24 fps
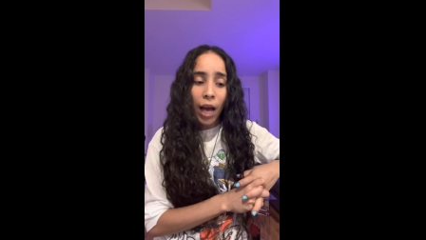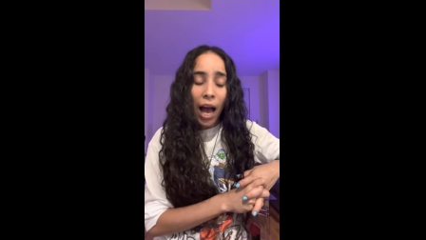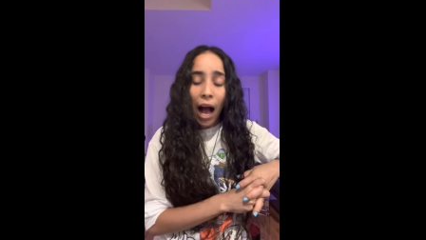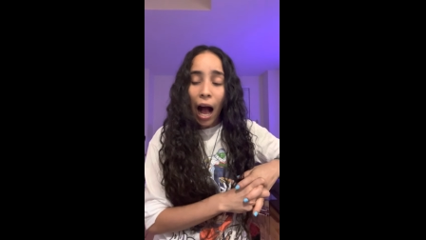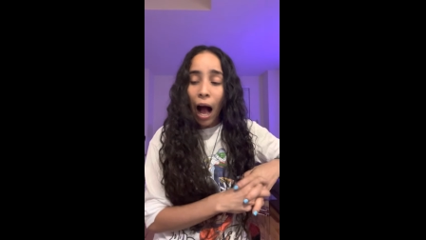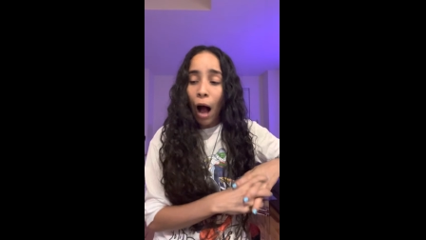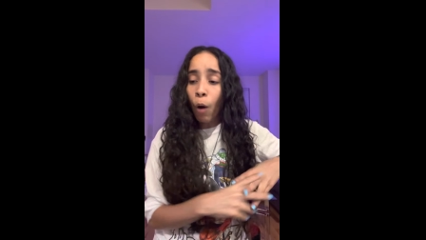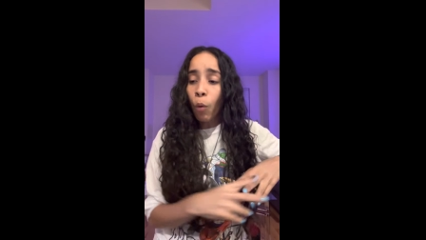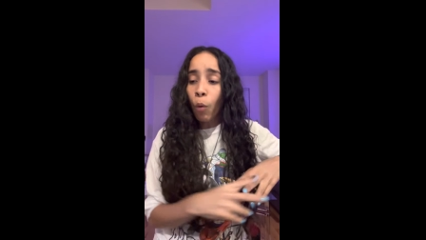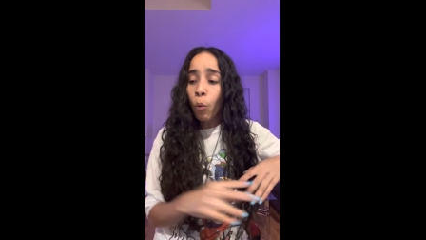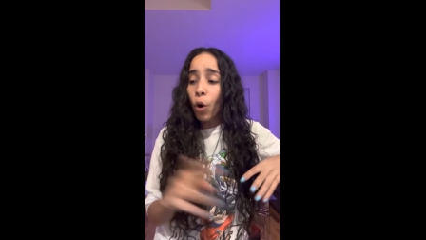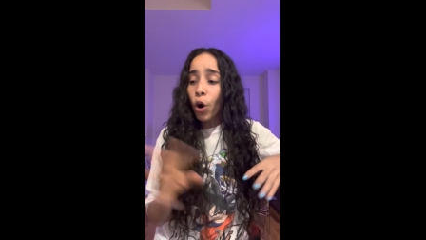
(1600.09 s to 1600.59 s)

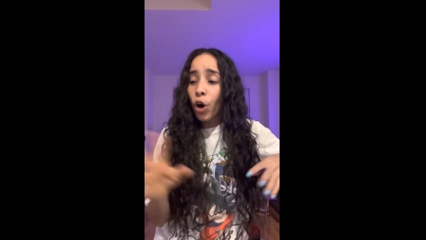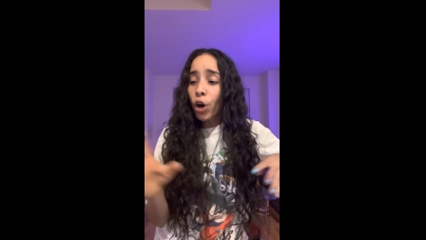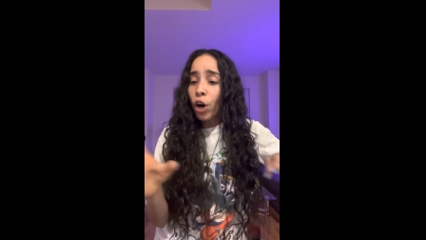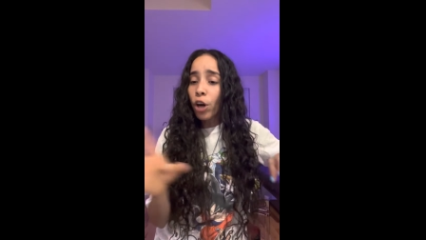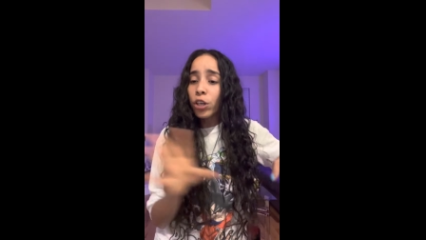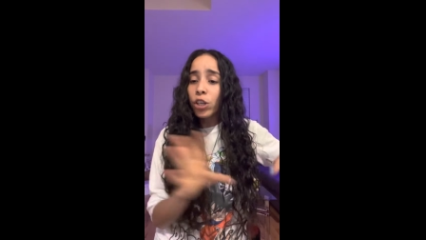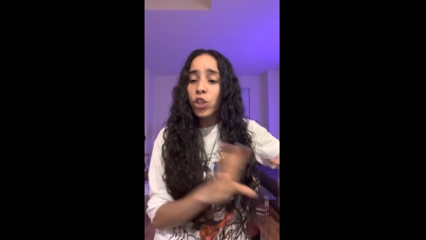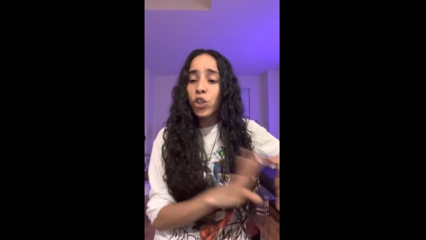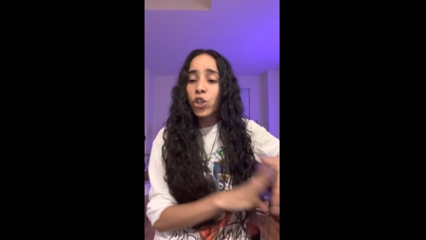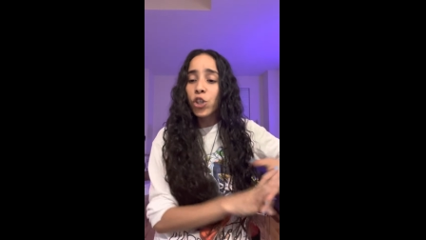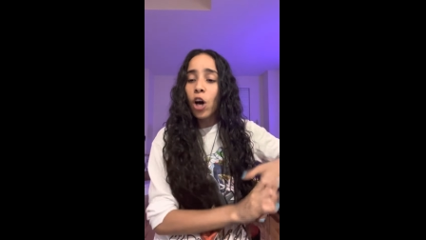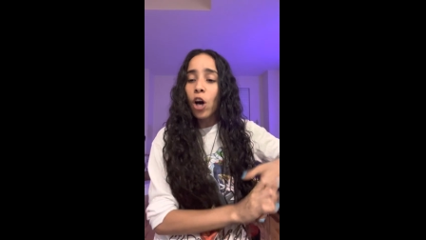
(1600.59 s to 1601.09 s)
I'll work
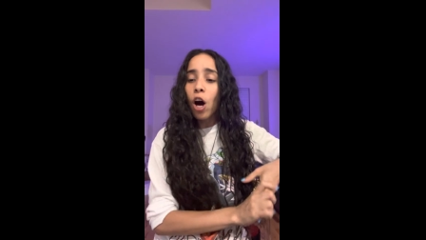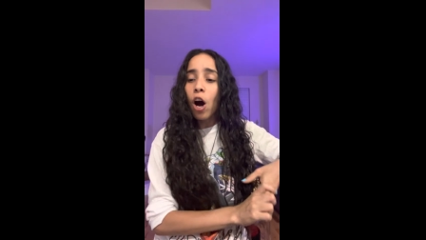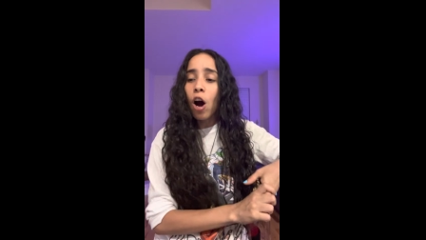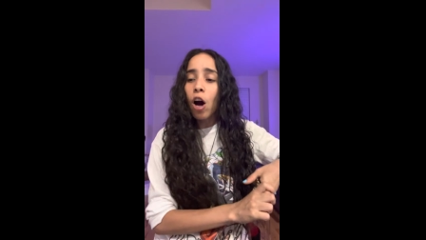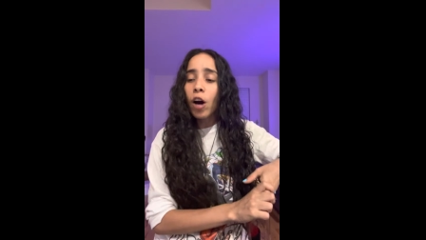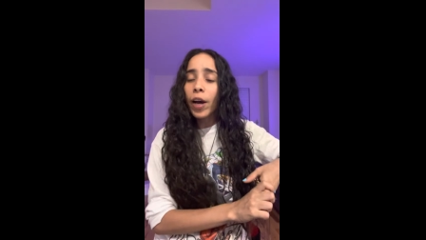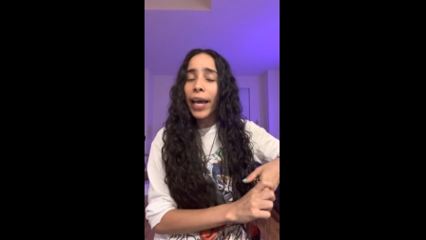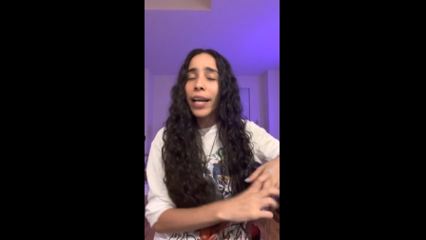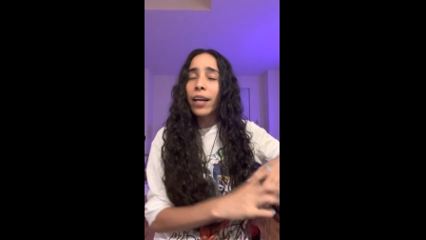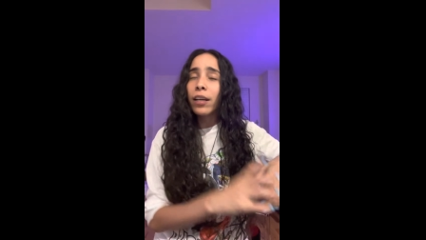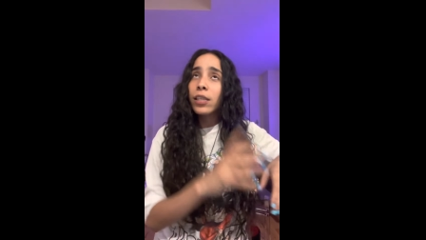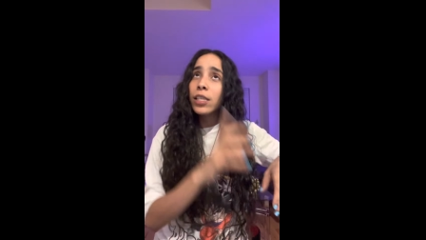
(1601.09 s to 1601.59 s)
on a
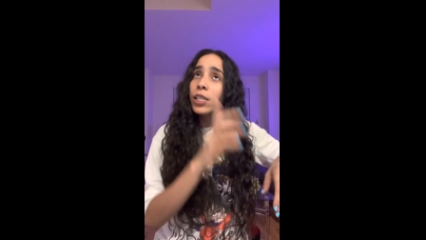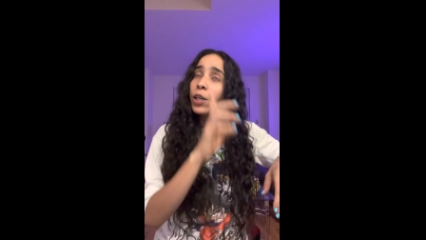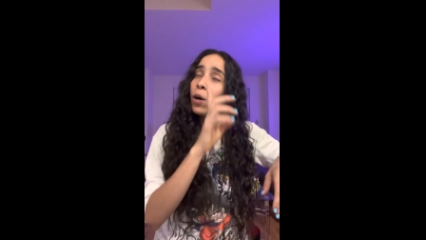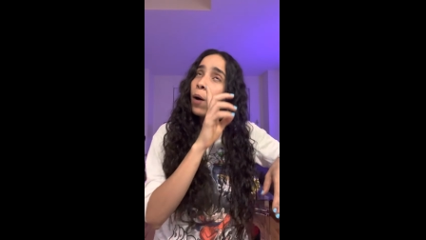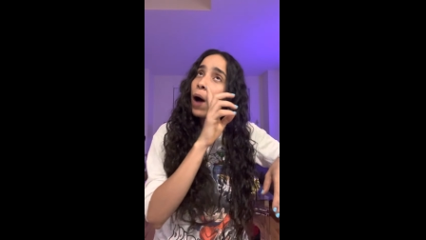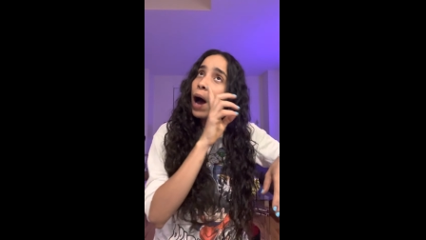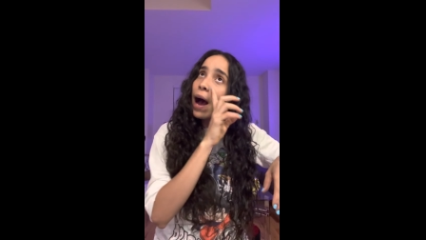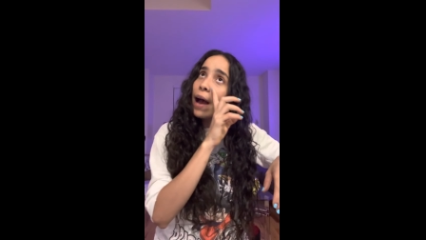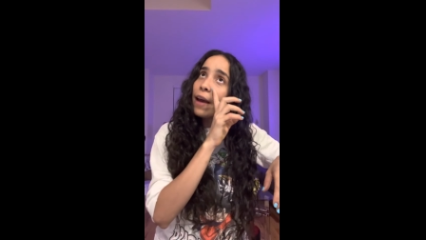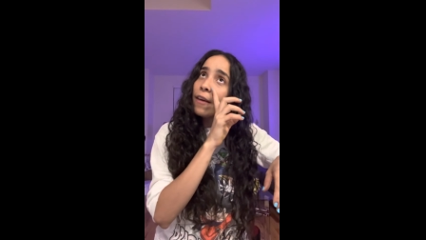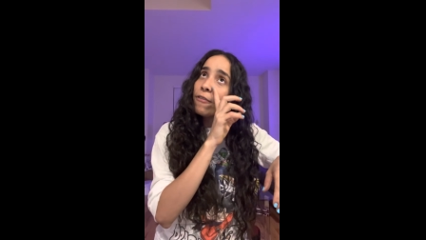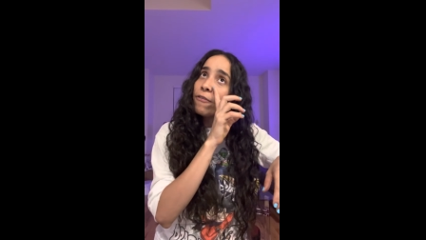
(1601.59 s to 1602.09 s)
song, and until
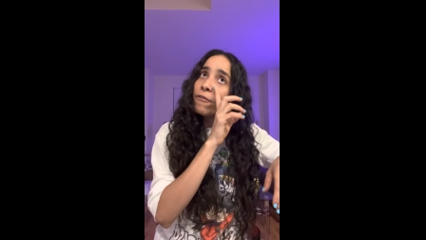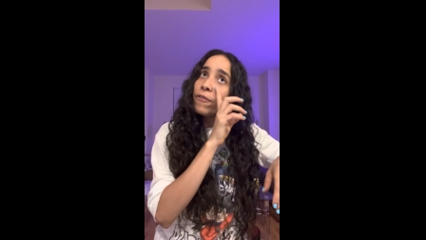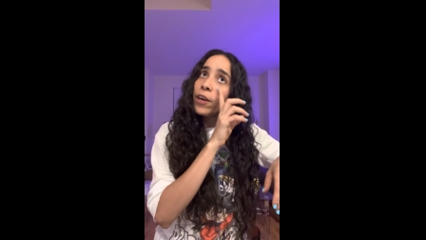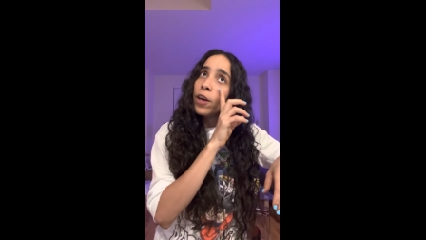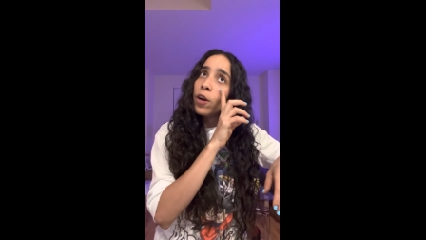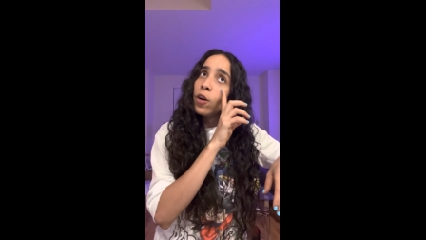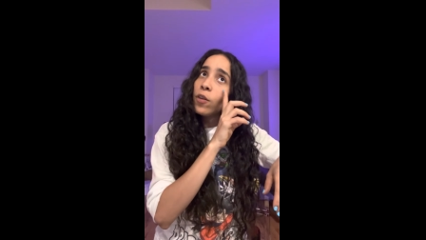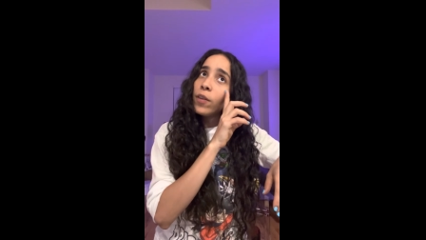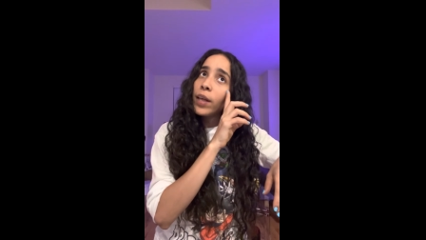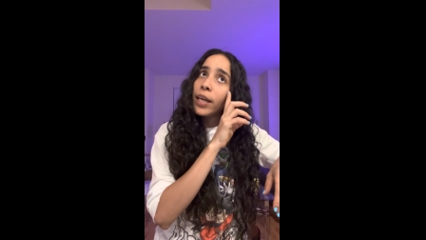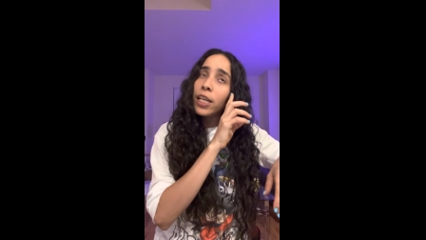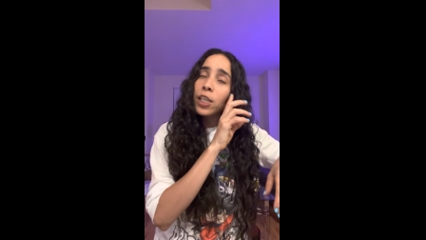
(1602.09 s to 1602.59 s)
I
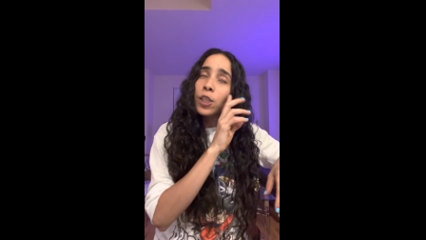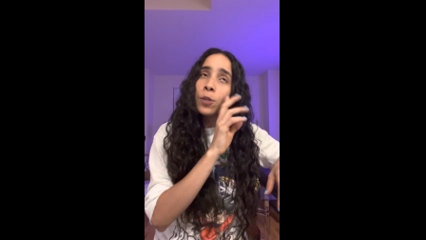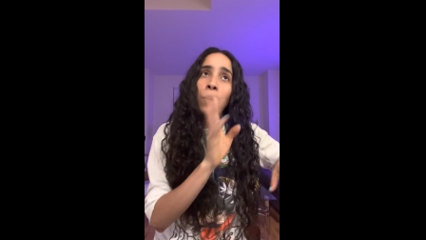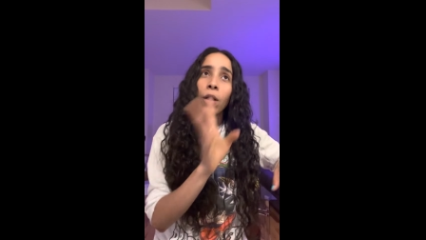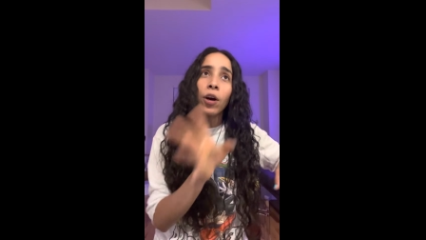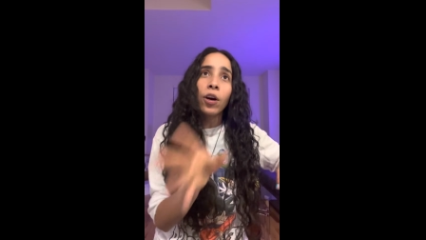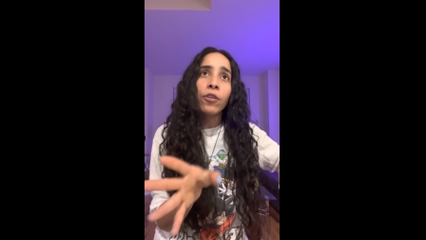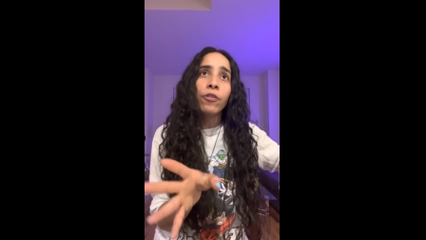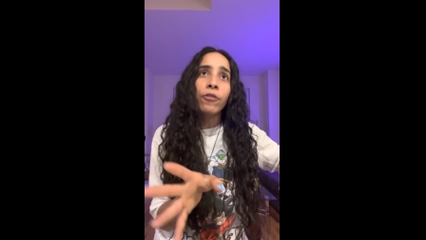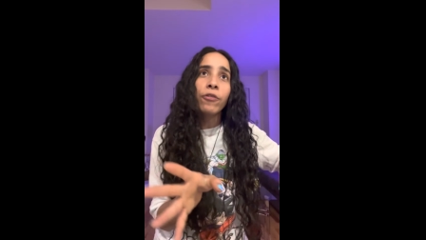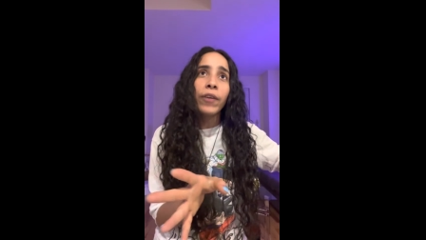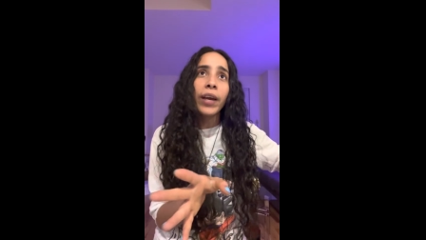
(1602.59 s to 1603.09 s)
feel that it's
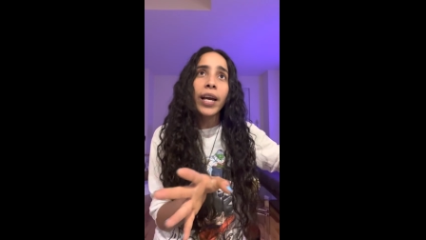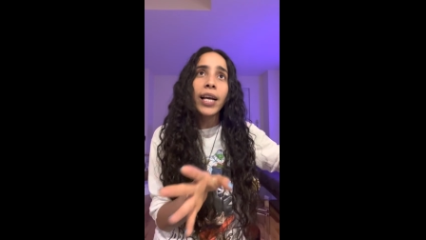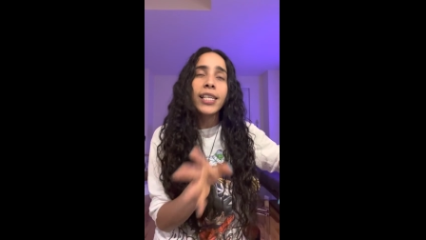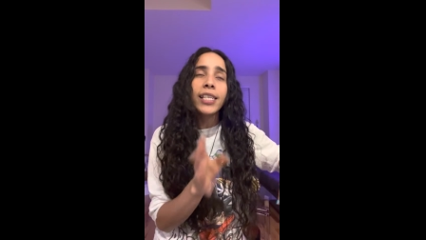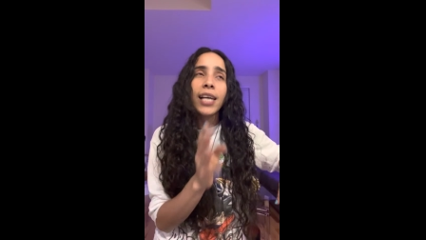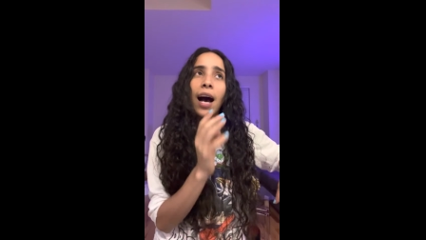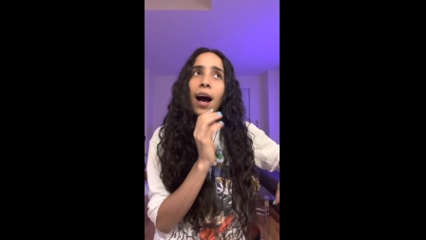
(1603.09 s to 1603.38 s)
perfect,